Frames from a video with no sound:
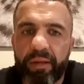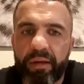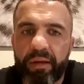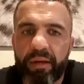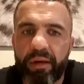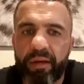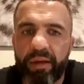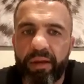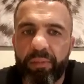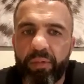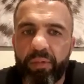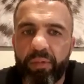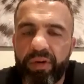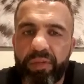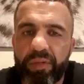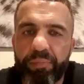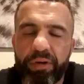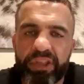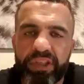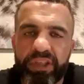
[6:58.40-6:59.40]
and I'm always
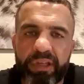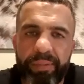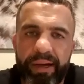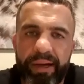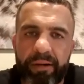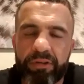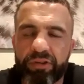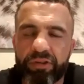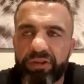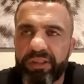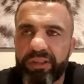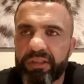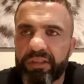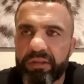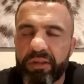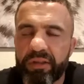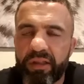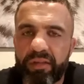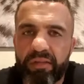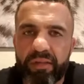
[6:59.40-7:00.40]
pushing the boundaries.
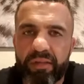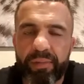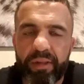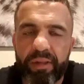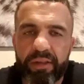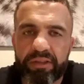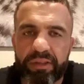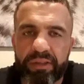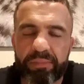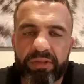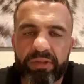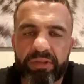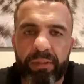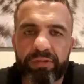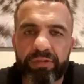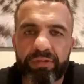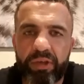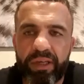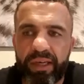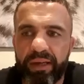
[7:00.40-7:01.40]
And sometimes
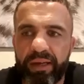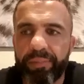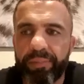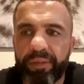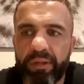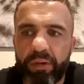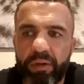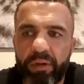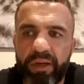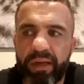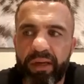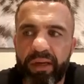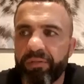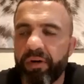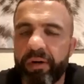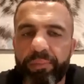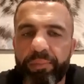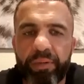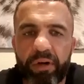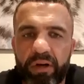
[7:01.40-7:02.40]
you hit
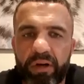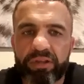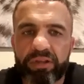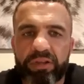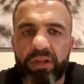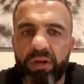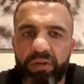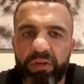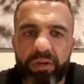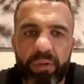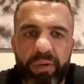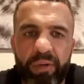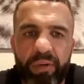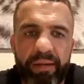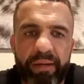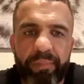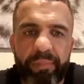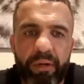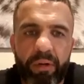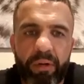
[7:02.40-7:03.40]
roadblocks along the
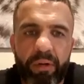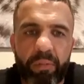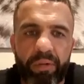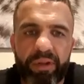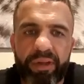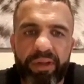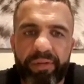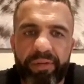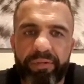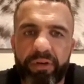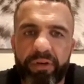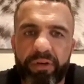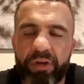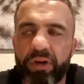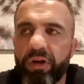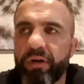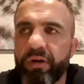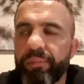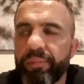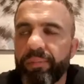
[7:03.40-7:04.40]
way when you haven't got